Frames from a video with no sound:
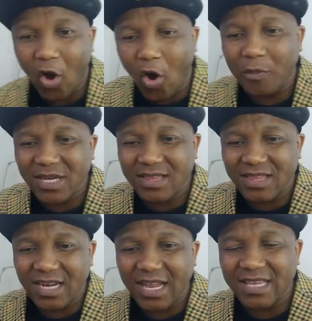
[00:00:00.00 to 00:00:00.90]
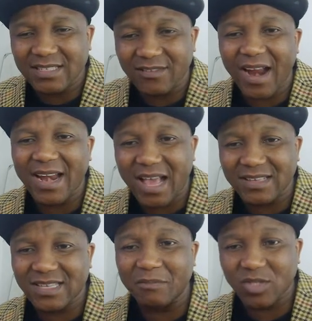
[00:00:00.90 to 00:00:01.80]
Option 3 is the right
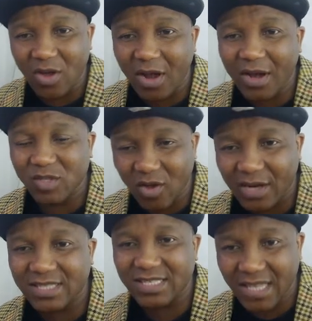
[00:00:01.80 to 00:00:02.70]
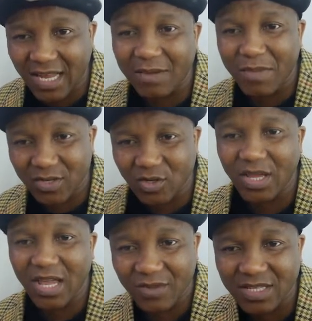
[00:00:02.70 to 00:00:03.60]
answer. I'm sorry. The second
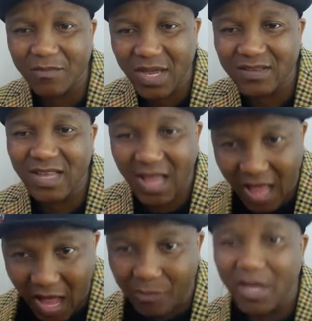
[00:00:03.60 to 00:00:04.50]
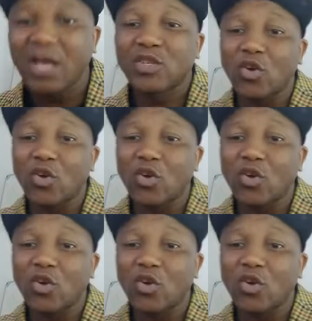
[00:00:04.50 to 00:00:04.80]
method gave us the base up.